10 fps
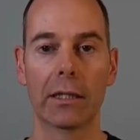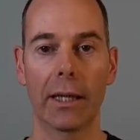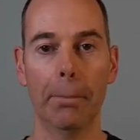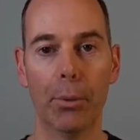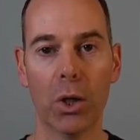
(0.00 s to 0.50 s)

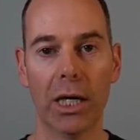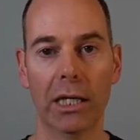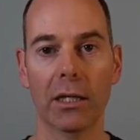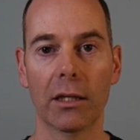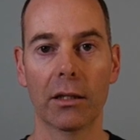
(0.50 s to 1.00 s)
they book
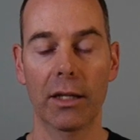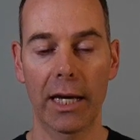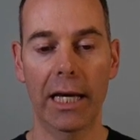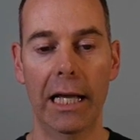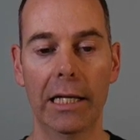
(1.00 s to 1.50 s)
in their
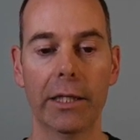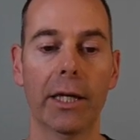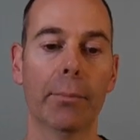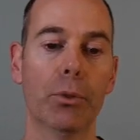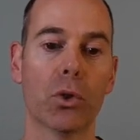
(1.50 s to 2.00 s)
calendar,
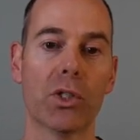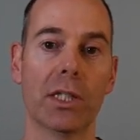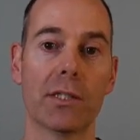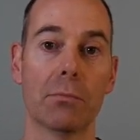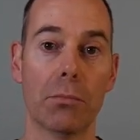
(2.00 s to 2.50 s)
it books
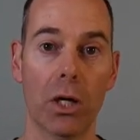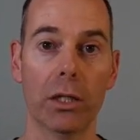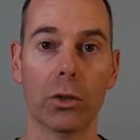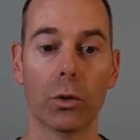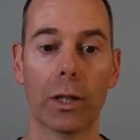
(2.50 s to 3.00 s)
into my
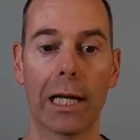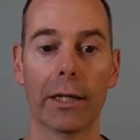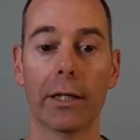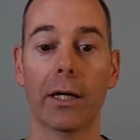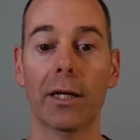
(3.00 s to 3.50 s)
Google
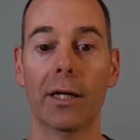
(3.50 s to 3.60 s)
Calendar,